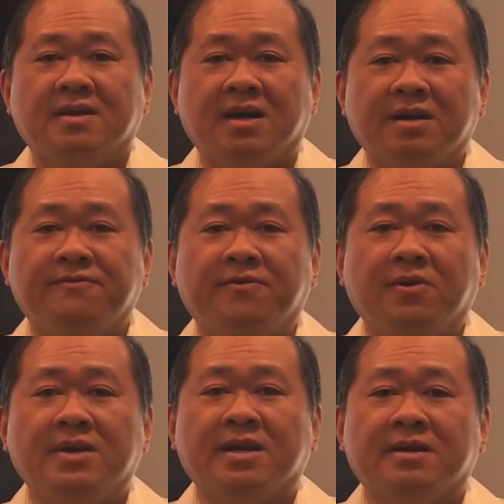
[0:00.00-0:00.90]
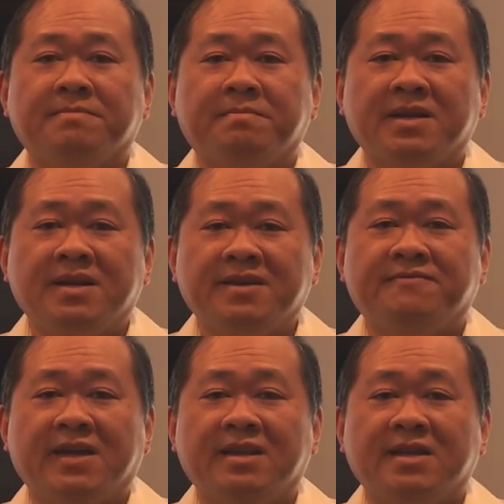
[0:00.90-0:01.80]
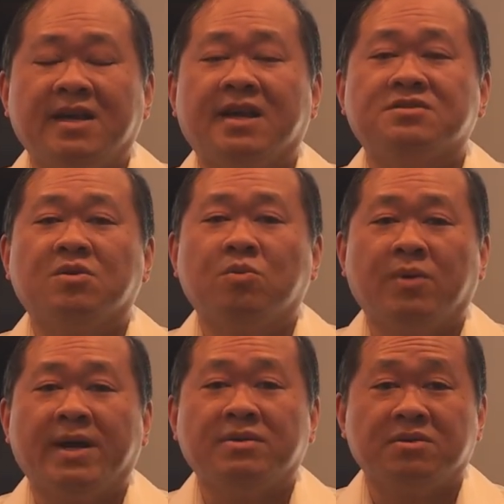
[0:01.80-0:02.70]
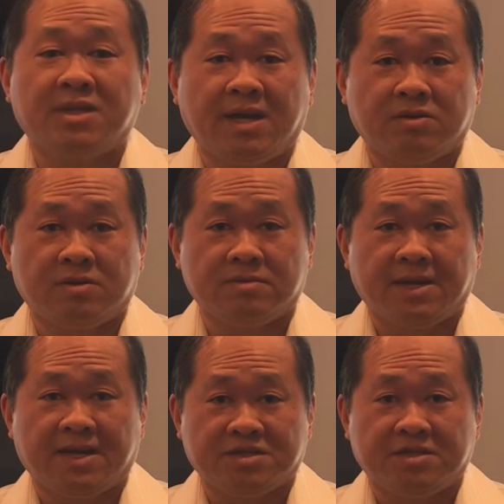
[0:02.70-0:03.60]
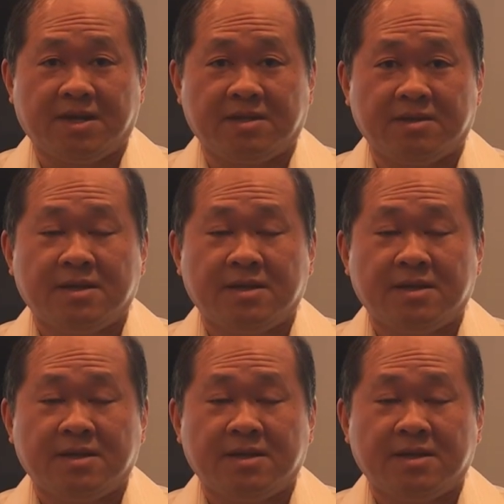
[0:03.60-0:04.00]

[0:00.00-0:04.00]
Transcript: California believes that it has the right to take your estate.